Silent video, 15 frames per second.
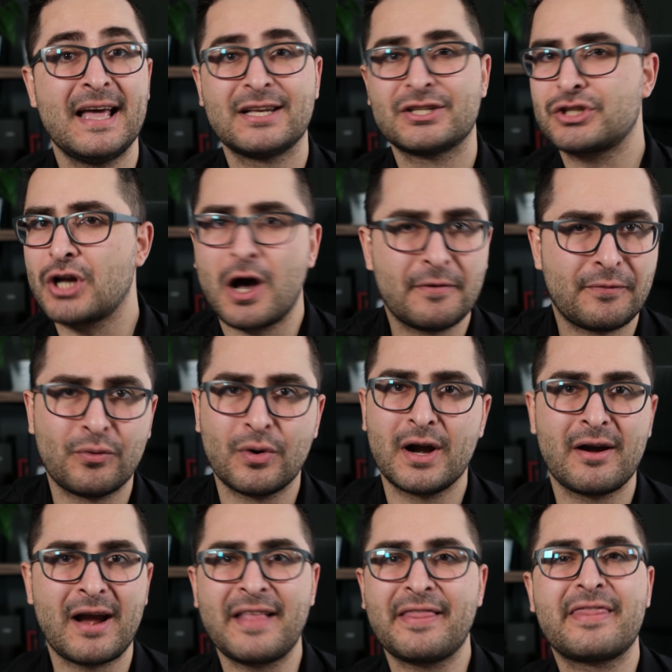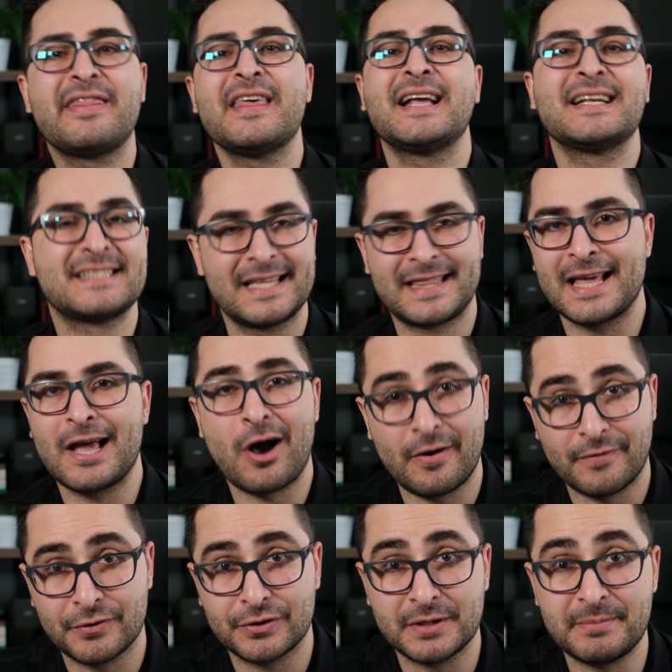software, and things that they
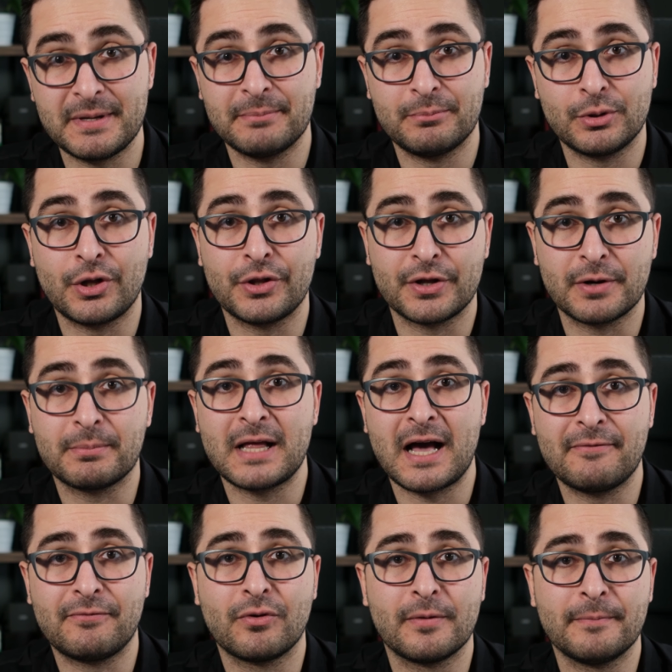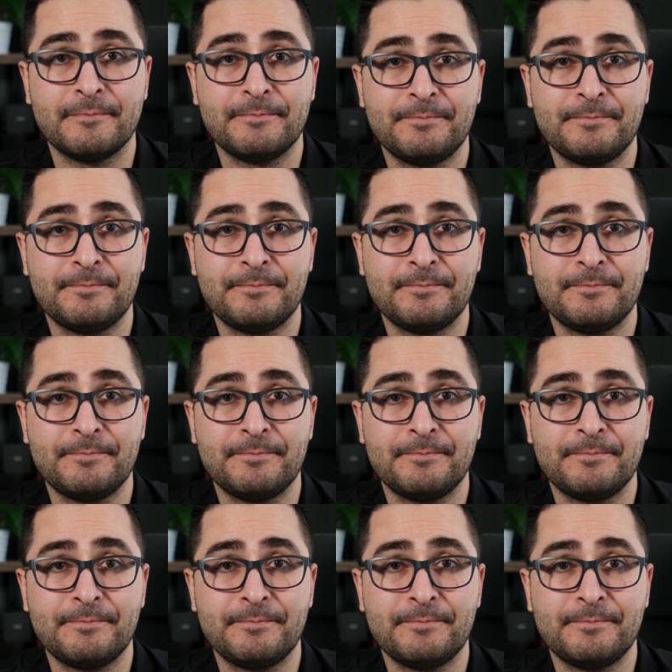offer to people on their platform.